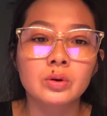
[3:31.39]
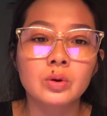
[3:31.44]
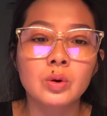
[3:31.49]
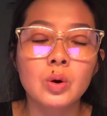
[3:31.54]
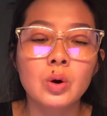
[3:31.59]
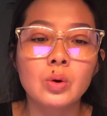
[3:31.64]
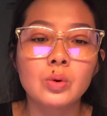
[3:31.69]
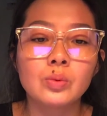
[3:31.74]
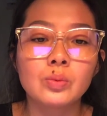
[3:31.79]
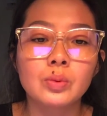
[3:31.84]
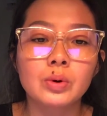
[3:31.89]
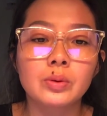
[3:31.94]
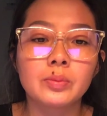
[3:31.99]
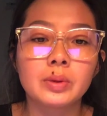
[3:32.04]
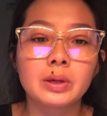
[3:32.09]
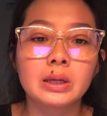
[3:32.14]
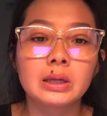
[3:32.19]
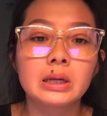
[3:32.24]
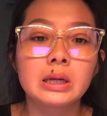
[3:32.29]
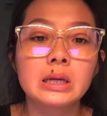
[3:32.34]

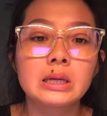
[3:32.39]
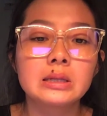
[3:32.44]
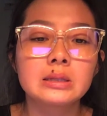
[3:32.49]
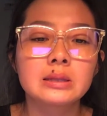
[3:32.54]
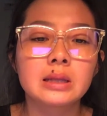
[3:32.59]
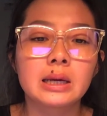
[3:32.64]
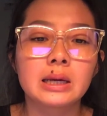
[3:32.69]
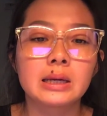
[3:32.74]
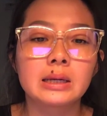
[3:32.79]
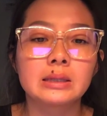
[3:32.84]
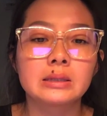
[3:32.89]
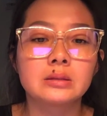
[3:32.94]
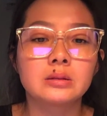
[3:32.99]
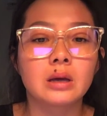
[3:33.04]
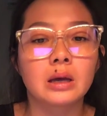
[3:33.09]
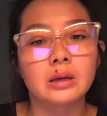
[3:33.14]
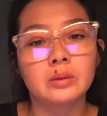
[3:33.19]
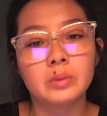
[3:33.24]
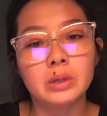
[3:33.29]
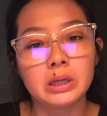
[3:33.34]
comorbidities like
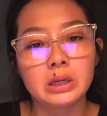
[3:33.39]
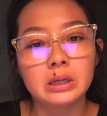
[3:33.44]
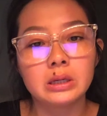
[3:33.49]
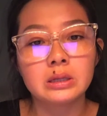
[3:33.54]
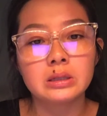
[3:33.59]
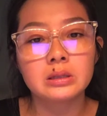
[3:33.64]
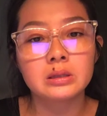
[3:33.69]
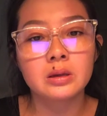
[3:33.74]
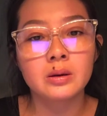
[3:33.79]
diabetes.